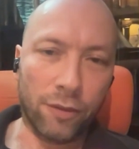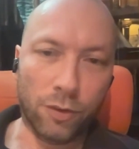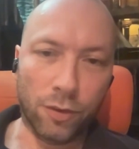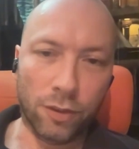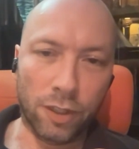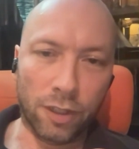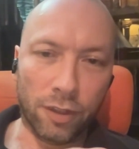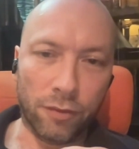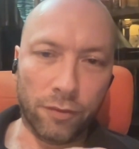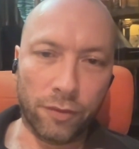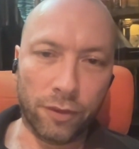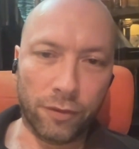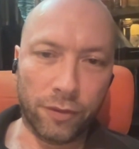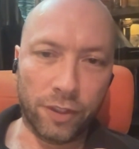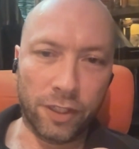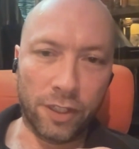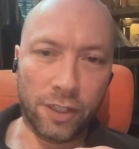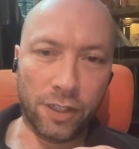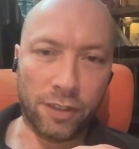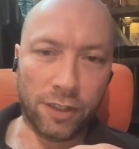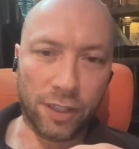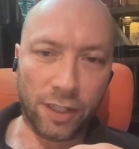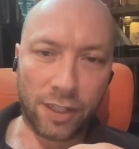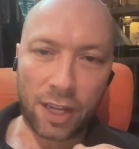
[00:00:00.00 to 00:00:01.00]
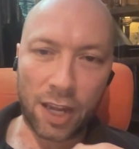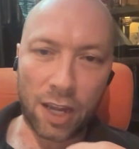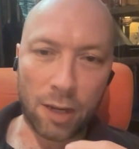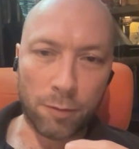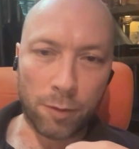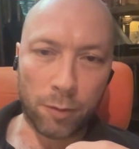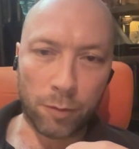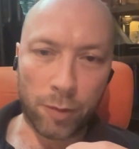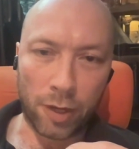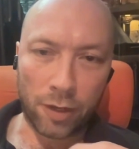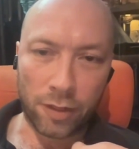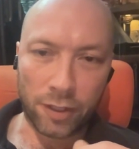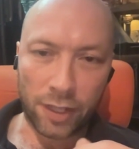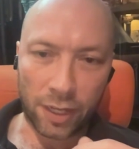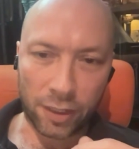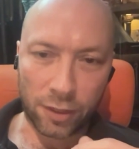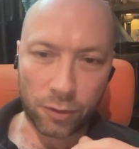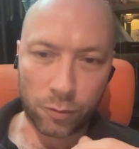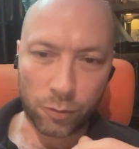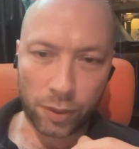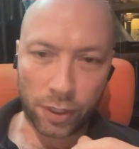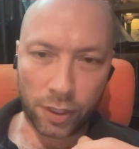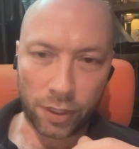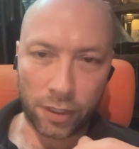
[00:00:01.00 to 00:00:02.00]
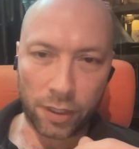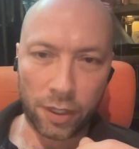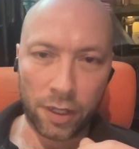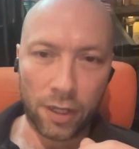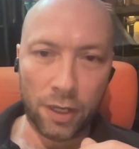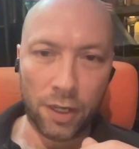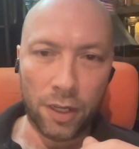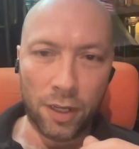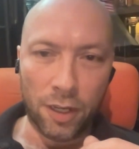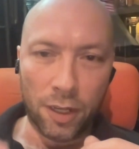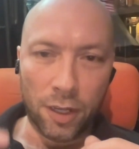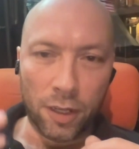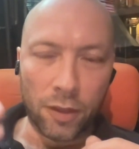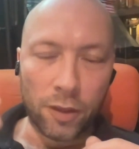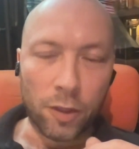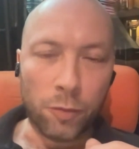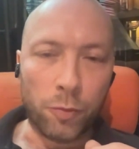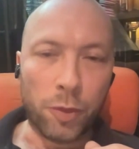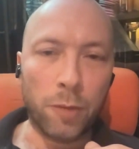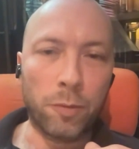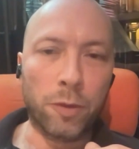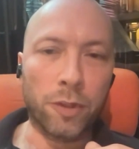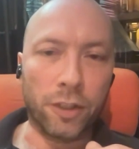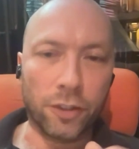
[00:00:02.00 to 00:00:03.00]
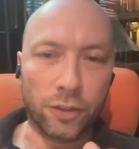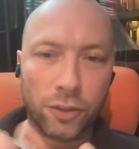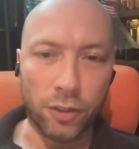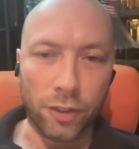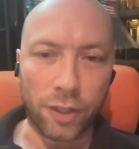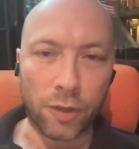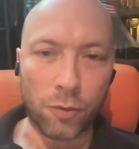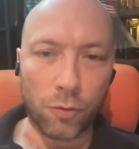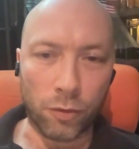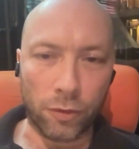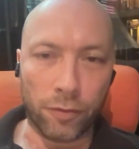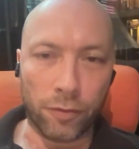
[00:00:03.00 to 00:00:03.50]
another 50 years that came about next week, the people that took it would,